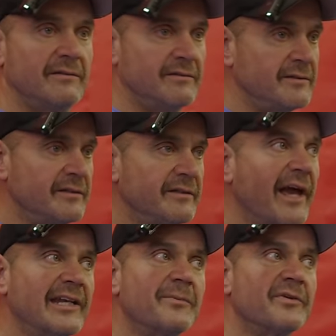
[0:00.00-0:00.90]

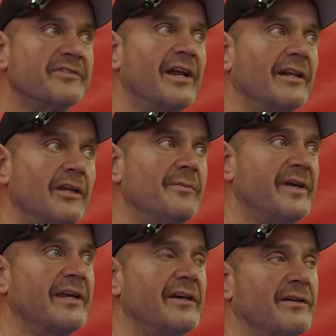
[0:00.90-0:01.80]
90%, a little
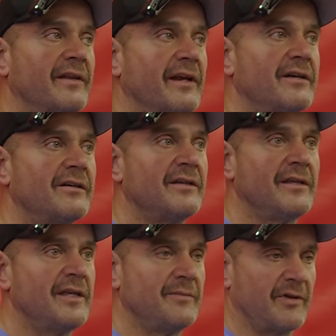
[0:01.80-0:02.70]
bit here and there,
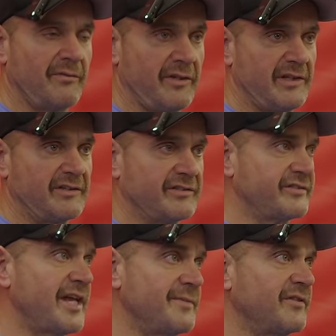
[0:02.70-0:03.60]
but really just
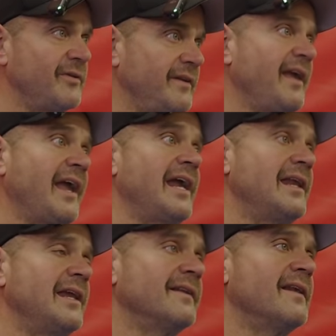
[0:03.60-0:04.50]
stay between the
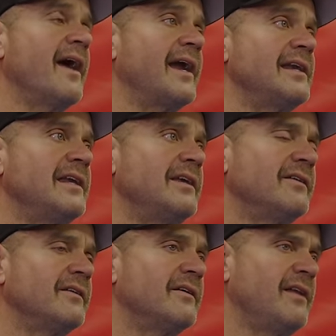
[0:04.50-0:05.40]
80 and the 90.
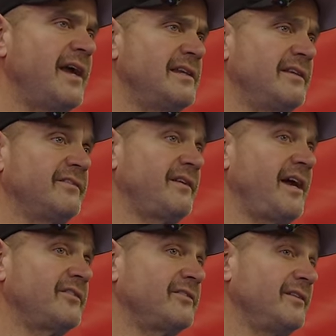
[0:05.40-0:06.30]
90 is
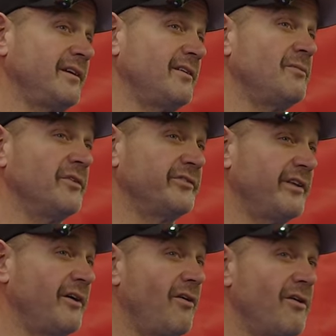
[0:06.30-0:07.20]
actually like almost
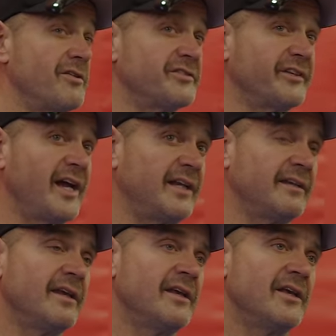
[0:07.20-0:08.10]
on the harder
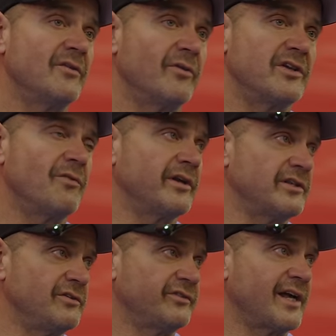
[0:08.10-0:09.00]
side where you want to
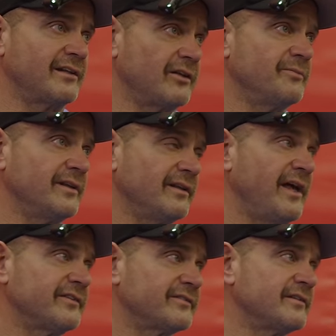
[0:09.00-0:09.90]
use that a little bit
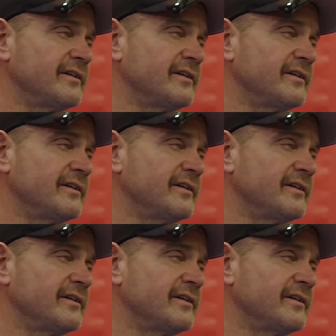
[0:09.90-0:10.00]
less.